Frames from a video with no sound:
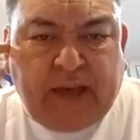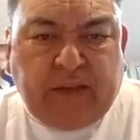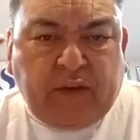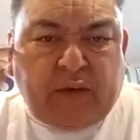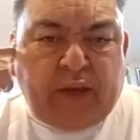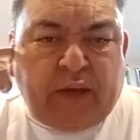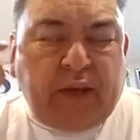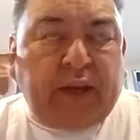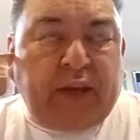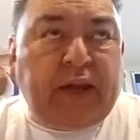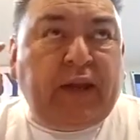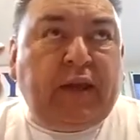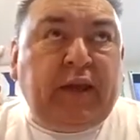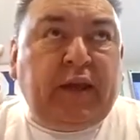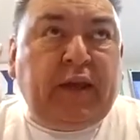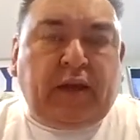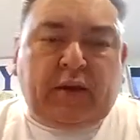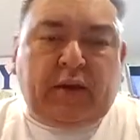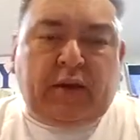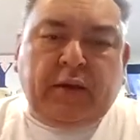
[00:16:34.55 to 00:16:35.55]
You cannot
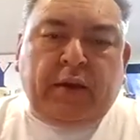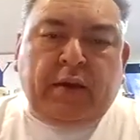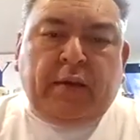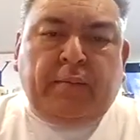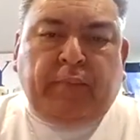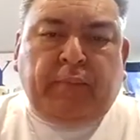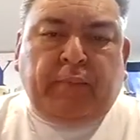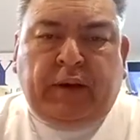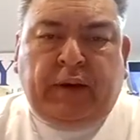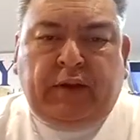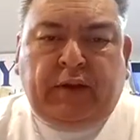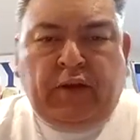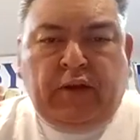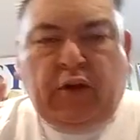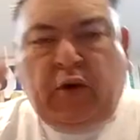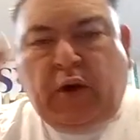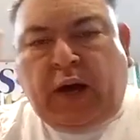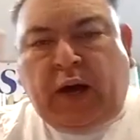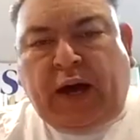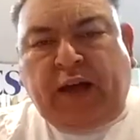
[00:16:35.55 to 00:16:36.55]
hear. But you
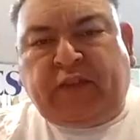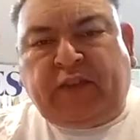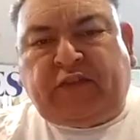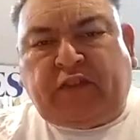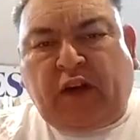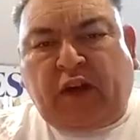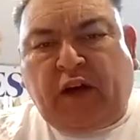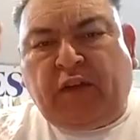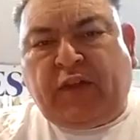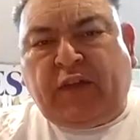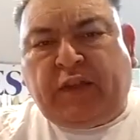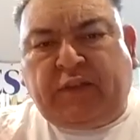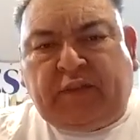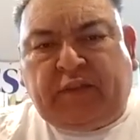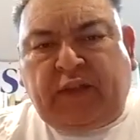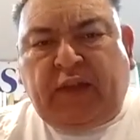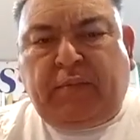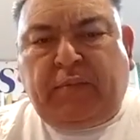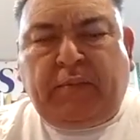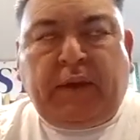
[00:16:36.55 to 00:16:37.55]
know, I saw the
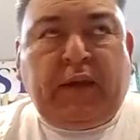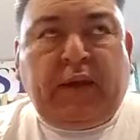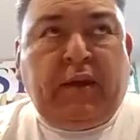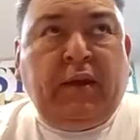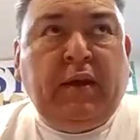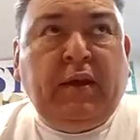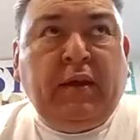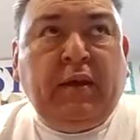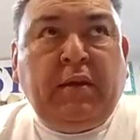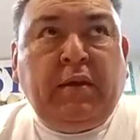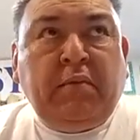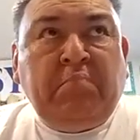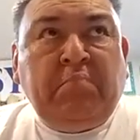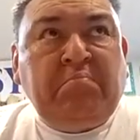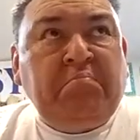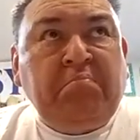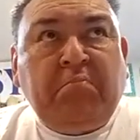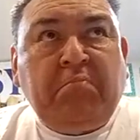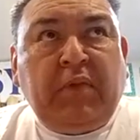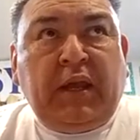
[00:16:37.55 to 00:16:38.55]
demon,
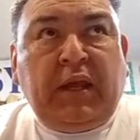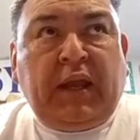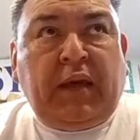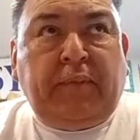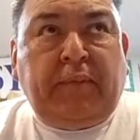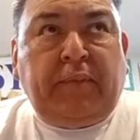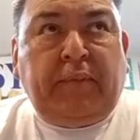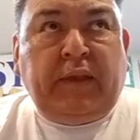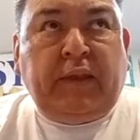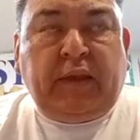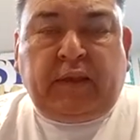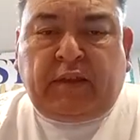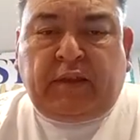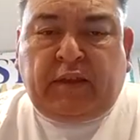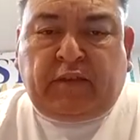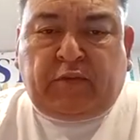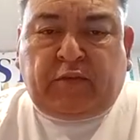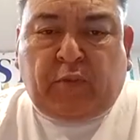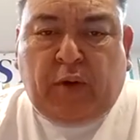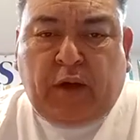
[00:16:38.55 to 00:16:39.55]
and I've been in
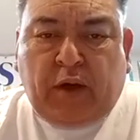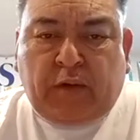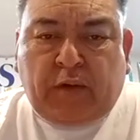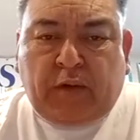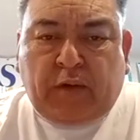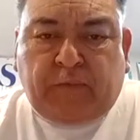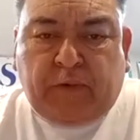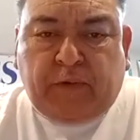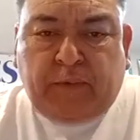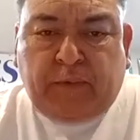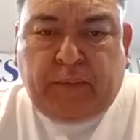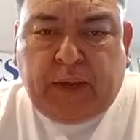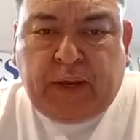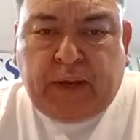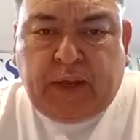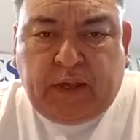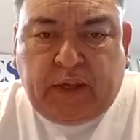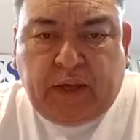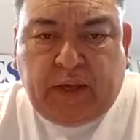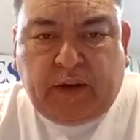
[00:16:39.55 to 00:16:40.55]
this walk for many
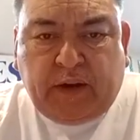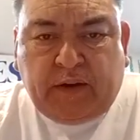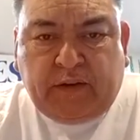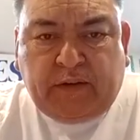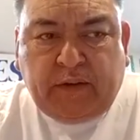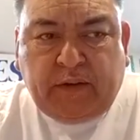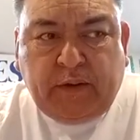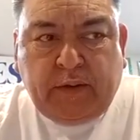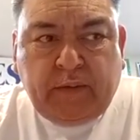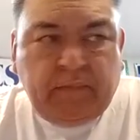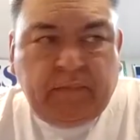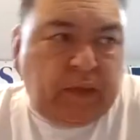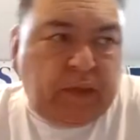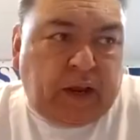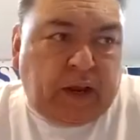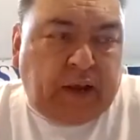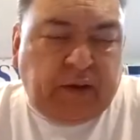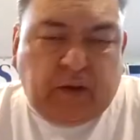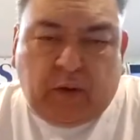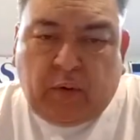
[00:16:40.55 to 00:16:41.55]
years. That
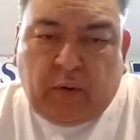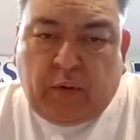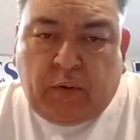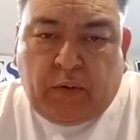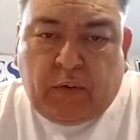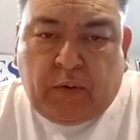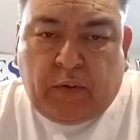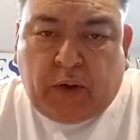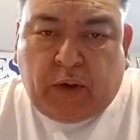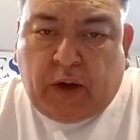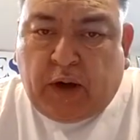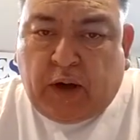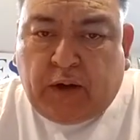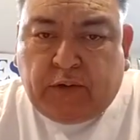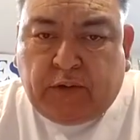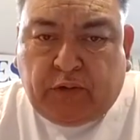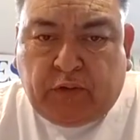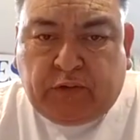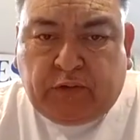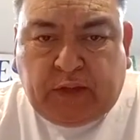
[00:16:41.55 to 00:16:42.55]
I know how
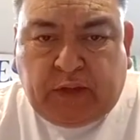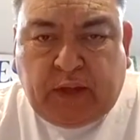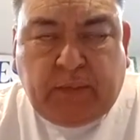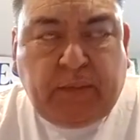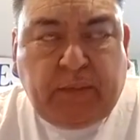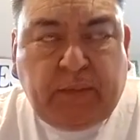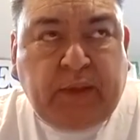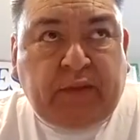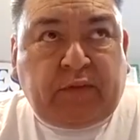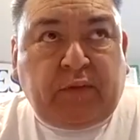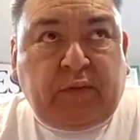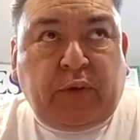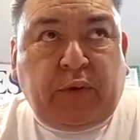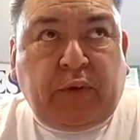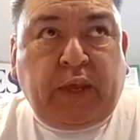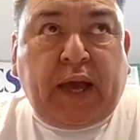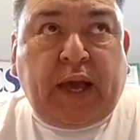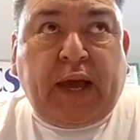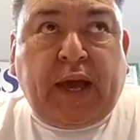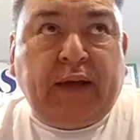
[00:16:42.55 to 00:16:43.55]
those demons
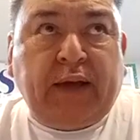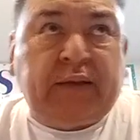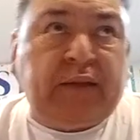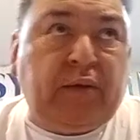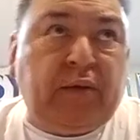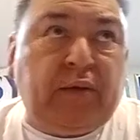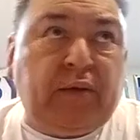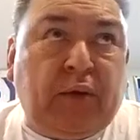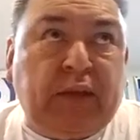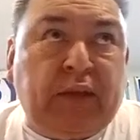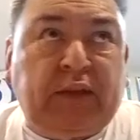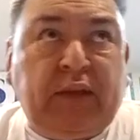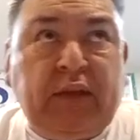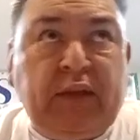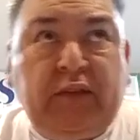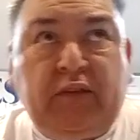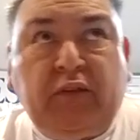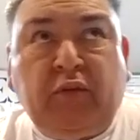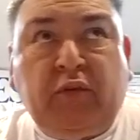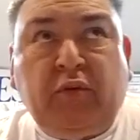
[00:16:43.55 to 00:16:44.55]
react and what they
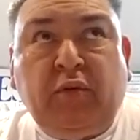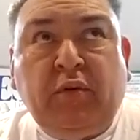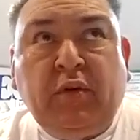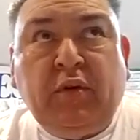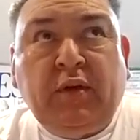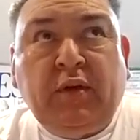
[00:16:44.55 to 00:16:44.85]
do.